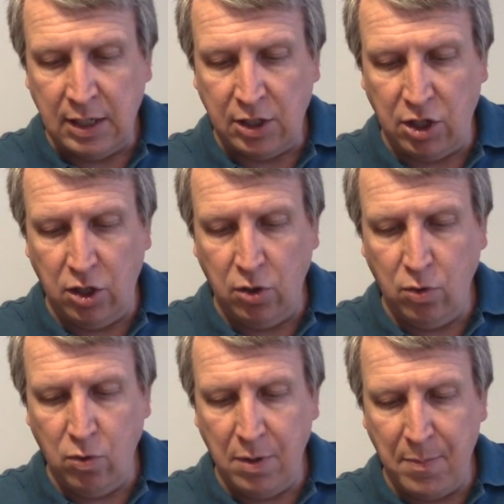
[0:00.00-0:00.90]

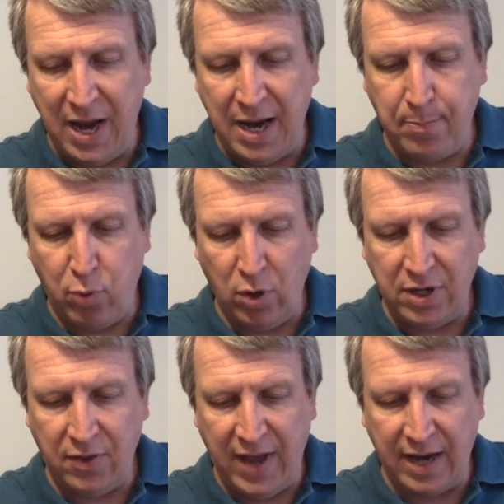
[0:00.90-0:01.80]
you may put
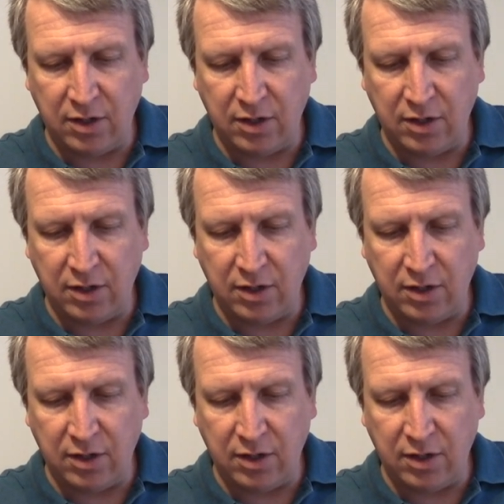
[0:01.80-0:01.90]
that